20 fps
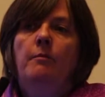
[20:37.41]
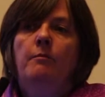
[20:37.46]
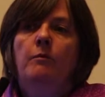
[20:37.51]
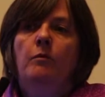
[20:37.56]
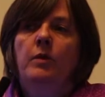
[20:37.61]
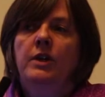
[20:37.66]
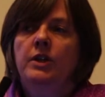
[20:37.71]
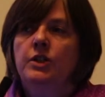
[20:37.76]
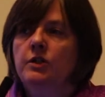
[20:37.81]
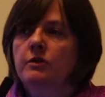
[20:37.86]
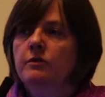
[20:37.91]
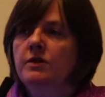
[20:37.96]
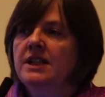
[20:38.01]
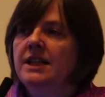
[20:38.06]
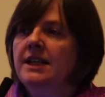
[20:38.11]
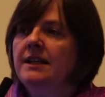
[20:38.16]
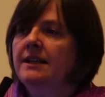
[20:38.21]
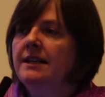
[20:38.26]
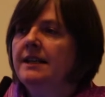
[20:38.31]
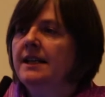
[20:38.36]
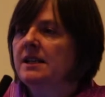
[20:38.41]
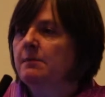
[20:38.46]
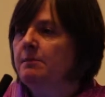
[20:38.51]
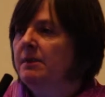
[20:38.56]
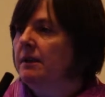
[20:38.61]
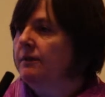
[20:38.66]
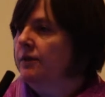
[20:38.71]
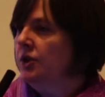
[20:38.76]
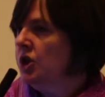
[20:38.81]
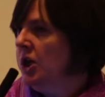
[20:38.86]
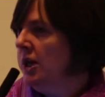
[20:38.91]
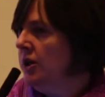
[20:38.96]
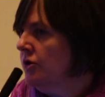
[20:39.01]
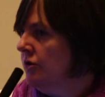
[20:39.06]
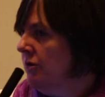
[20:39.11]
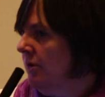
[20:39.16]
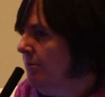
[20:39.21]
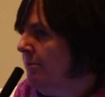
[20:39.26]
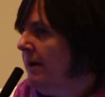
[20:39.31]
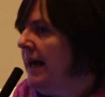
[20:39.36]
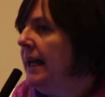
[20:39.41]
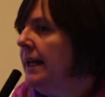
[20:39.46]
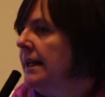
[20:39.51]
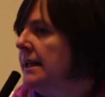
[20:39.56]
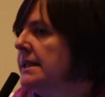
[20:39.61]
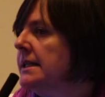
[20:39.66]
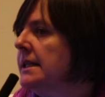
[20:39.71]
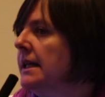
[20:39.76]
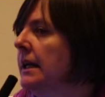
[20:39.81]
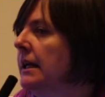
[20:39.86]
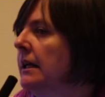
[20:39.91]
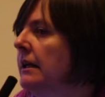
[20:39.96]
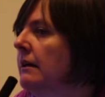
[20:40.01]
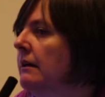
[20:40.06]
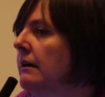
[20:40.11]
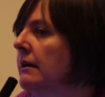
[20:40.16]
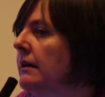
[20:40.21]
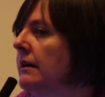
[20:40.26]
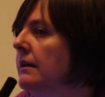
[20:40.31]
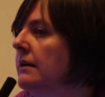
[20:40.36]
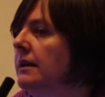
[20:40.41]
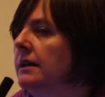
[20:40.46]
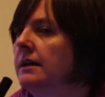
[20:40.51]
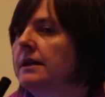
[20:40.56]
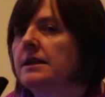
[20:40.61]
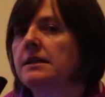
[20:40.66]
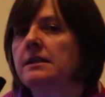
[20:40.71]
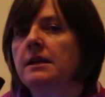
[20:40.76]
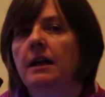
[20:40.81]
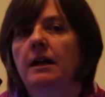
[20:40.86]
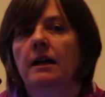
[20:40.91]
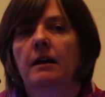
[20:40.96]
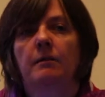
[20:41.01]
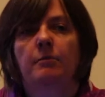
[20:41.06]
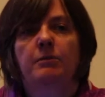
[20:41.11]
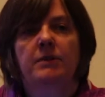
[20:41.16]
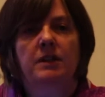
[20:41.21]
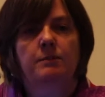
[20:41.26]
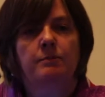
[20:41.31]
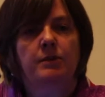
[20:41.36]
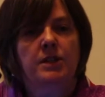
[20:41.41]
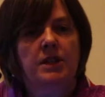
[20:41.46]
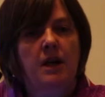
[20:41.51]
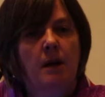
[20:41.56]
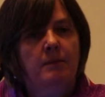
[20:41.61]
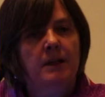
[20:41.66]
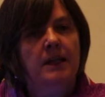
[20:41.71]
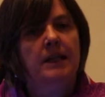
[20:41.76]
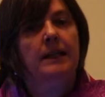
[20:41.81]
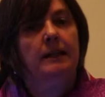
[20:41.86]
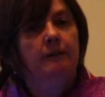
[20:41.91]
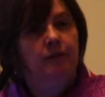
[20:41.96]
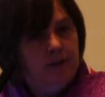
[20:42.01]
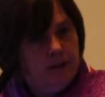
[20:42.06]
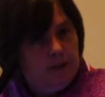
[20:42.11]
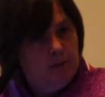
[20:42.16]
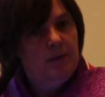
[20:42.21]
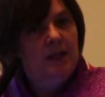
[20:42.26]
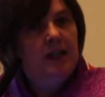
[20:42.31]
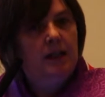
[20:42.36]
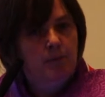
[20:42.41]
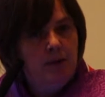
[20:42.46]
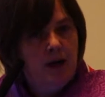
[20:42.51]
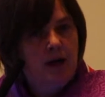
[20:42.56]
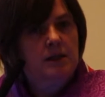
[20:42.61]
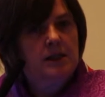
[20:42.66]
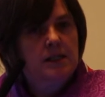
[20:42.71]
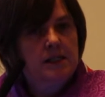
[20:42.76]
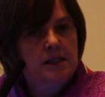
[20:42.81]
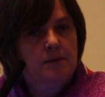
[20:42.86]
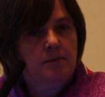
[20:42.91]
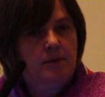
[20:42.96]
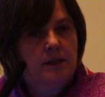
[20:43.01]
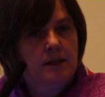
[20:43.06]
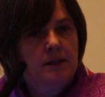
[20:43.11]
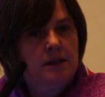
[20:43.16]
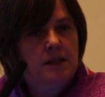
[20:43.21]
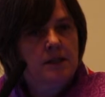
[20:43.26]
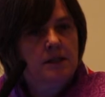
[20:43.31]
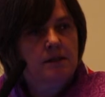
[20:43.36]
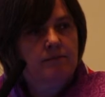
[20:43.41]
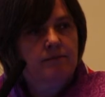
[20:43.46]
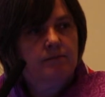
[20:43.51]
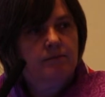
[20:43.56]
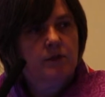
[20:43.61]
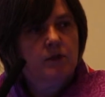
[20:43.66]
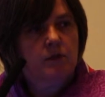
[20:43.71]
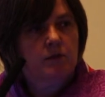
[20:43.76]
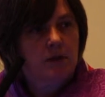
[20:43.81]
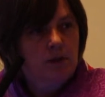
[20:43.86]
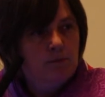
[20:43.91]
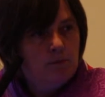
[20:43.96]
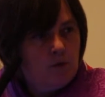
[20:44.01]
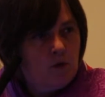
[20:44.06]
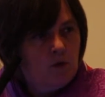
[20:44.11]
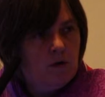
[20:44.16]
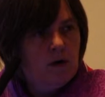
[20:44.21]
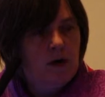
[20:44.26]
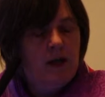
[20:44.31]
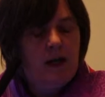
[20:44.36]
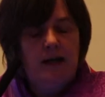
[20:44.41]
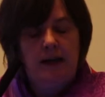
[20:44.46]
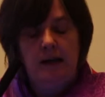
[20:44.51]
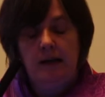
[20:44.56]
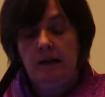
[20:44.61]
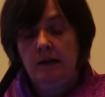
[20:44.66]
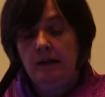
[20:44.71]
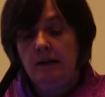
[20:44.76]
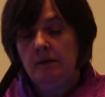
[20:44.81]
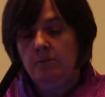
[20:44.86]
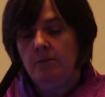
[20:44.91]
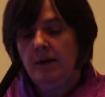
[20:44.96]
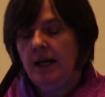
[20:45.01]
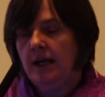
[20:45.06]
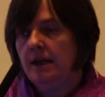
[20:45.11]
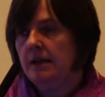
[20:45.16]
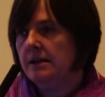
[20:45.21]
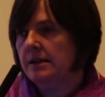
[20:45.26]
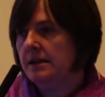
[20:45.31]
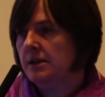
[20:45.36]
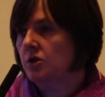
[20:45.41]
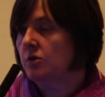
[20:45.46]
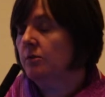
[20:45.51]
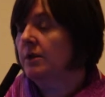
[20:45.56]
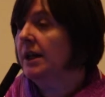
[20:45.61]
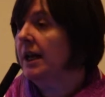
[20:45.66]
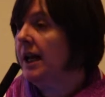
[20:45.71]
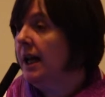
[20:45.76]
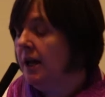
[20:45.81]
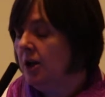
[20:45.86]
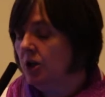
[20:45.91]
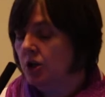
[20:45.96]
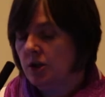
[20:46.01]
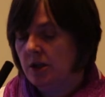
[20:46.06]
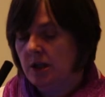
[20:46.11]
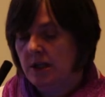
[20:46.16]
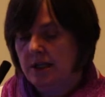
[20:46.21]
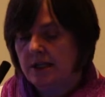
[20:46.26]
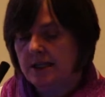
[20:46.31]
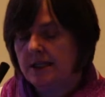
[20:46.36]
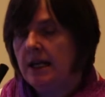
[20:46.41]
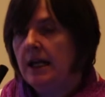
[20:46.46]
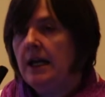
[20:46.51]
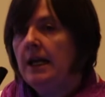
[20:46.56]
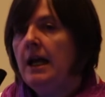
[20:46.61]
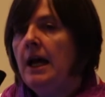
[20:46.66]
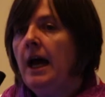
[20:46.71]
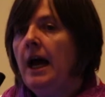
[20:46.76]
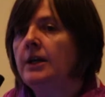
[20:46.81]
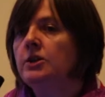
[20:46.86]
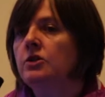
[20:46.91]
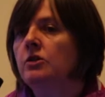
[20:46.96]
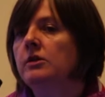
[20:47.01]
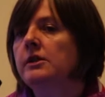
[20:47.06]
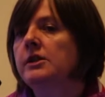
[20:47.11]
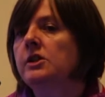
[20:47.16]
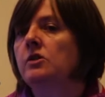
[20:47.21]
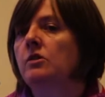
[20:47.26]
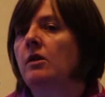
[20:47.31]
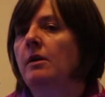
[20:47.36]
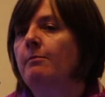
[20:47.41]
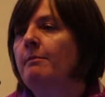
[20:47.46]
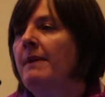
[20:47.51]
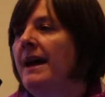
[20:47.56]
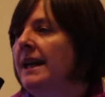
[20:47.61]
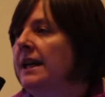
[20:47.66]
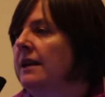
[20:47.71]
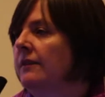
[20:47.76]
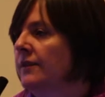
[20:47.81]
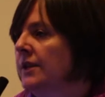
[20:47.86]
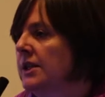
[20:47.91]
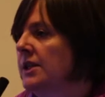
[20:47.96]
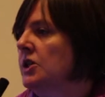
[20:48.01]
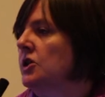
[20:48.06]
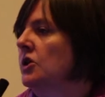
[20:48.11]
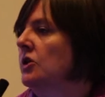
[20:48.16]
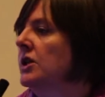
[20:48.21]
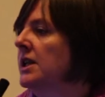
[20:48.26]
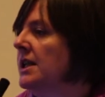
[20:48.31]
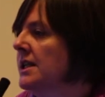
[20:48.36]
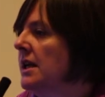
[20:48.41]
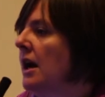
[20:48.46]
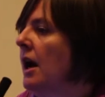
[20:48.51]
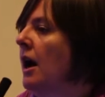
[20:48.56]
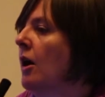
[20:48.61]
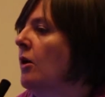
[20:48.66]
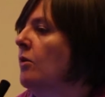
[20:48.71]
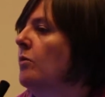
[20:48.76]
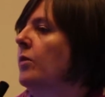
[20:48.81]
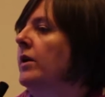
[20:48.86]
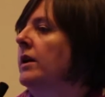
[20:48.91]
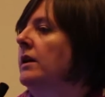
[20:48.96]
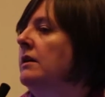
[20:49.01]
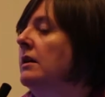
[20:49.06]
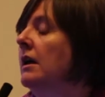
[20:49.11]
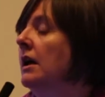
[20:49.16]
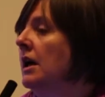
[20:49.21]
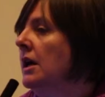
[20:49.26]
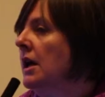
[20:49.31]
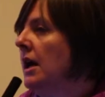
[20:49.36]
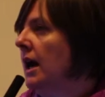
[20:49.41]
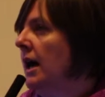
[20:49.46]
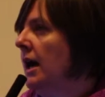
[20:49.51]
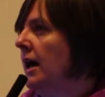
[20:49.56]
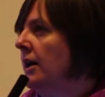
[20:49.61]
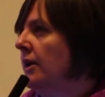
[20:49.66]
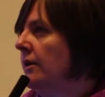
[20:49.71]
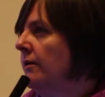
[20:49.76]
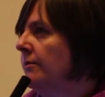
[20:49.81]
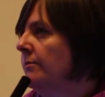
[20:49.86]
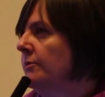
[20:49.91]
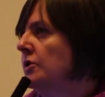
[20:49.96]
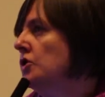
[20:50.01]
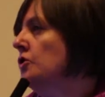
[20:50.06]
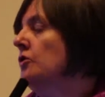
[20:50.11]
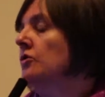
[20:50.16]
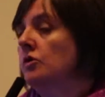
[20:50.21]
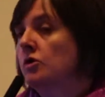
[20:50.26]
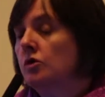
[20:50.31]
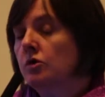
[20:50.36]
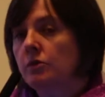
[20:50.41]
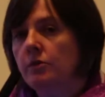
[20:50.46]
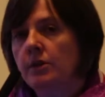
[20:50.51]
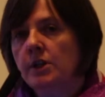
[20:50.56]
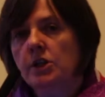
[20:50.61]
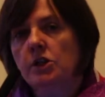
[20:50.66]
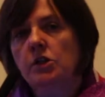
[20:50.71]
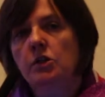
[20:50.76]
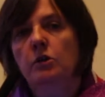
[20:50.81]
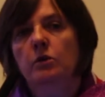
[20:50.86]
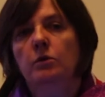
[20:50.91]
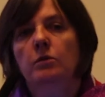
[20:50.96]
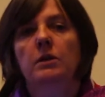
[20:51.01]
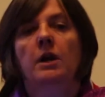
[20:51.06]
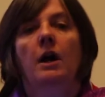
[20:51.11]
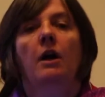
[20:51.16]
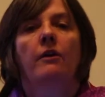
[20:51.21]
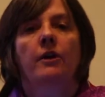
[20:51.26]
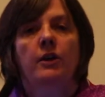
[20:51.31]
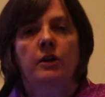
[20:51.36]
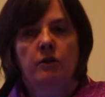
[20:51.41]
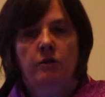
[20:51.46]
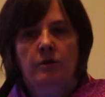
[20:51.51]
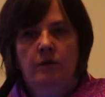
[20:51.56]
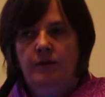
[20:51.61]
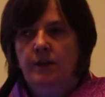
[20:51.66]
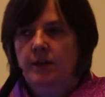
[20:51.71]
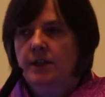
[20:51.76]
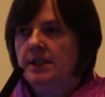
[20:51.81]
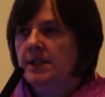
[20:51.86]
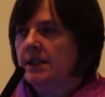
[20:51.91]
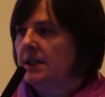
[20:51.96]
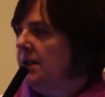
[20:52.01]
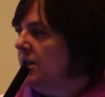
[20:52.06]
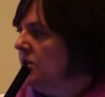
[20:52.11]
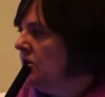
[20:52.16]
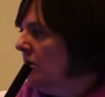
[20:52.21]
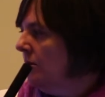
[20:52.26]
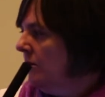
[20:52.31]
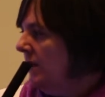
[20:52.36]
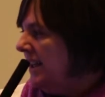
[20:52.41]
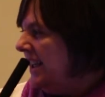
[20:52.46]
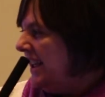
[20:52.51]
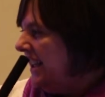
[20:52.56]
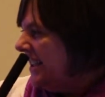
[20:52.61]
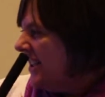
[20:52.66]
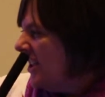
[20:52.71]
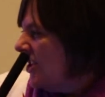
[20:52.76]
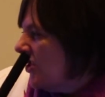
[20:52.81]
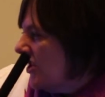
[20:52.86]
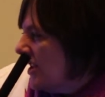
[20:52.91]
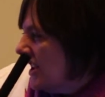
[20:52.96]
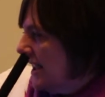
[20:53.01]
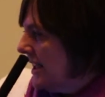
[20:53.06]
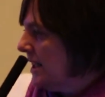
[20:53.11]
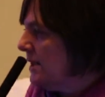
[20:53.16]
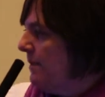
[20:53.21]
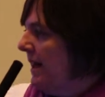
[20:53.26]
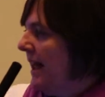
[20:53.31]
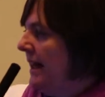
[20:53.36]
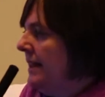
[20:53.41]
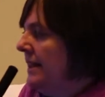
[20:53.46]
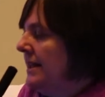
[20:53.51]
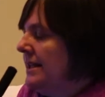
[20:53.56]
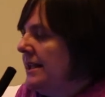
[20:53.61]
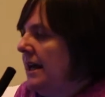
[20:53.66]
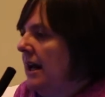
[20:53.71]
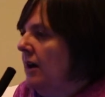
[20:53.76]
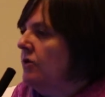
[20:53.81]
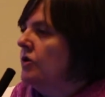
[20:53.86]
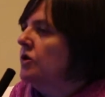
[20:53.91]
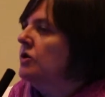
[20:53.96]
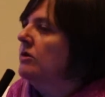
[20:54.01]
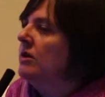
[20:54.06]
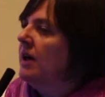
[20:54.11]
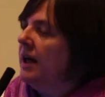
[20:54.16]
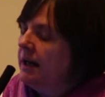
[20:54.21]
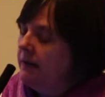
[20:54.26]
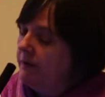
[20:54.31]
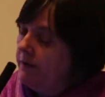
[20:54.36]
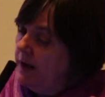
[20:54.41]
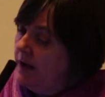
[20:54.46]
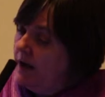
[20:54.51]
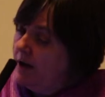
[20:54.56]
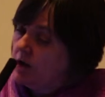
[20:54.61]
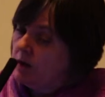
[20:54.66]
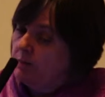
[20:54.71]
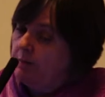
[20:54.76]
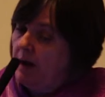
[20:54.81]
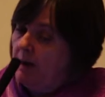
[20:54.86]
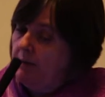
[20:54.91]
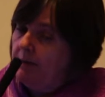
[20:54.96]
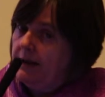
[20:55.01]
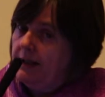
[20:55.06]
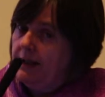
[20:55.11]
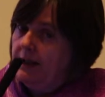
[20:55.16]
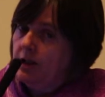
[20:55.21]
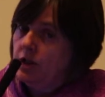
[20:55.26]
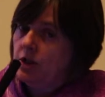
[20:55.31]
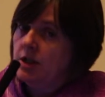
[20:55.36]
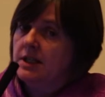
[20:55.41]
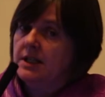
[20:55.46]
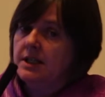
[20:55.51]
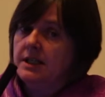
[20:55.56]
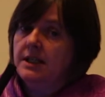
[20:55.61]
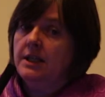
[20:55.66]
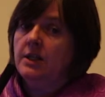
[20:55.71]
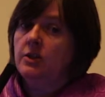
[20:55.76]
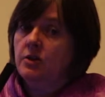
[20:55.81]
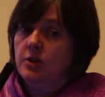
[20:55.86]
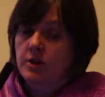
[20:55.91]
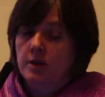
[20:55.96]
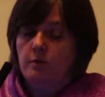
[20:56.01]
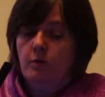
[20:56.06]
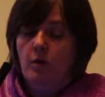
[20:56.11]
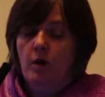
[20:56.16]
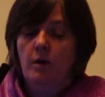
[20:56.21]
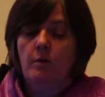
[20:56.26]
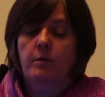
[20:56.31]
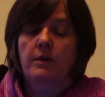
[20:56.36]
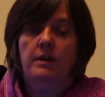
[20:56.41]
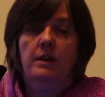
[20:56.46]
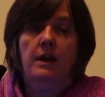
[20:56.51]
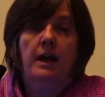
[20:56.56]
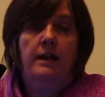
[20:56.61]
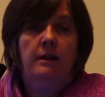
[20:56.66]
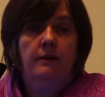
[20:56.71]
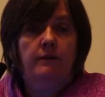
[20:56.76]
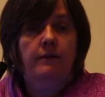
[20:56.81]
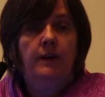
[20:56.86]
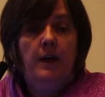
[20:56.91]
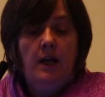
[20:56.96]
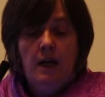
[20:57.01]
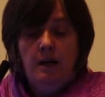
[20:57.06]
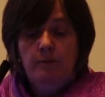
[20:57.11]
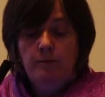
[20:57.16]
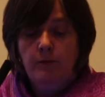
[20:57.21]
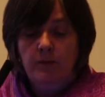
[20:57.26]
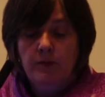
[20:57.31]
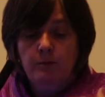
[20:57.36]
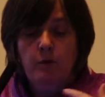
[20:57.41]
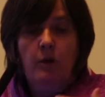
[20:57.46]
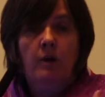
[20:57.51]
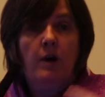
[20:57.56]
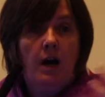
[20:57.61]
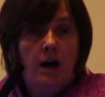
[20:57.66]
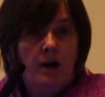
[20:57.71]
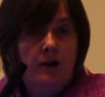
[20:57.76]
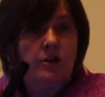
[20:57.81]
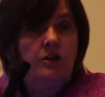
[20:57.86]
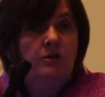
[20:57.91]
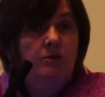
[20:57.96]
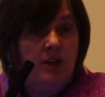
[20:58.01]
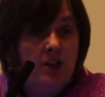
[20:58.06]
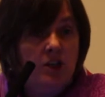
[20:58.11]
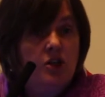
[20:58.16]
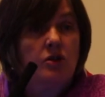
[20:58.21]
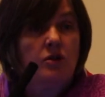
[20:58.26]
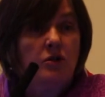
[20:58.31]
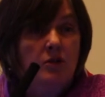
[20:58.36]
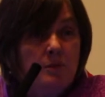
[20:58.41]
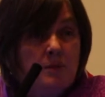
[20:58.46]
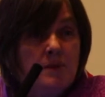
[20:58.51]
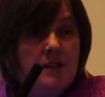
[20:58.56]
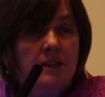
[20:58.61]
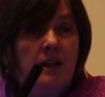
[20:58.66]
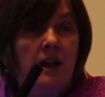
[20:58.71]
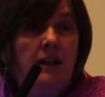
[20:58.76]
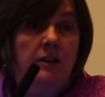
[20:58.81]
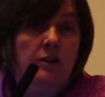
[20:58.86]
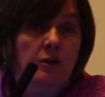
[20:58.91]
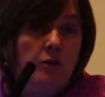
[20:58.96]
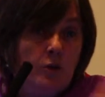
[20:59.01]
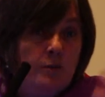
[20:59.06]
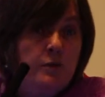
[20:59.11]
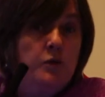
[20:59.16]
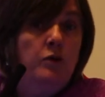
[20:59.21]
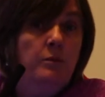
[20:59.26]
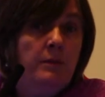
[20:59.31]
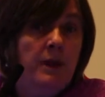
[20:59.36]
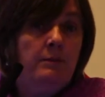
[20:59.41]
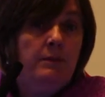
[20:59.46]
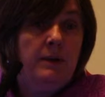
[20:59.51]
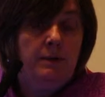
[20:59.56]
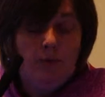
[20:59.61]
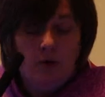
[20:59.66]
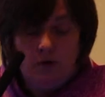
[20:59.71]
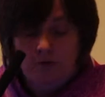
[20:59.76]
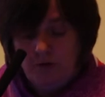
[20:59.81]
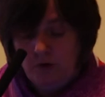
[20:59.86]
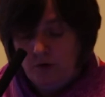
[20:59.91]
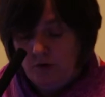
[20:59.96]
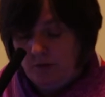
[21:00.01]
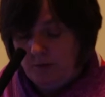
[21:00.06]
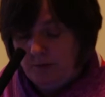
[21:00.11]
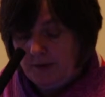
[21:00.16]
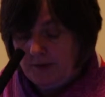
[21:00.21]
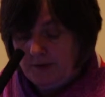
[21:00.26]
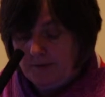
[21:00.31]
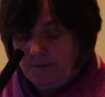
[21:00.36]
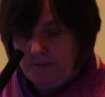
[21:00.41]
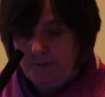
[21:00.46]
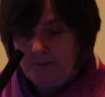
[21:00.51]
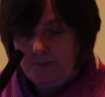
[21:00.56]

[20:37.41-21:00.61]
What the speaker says: We do see that there's a bit of a gender imbalance here, that there's predominantly female participants. So they're more likely than males to engage in this. And also, many of the studies are with students who are in school or in university. So we need to just expand this out to kind of larger populations to see, does it work with kind of the more hard-to-reach groups and the groups who may be more vulnerable.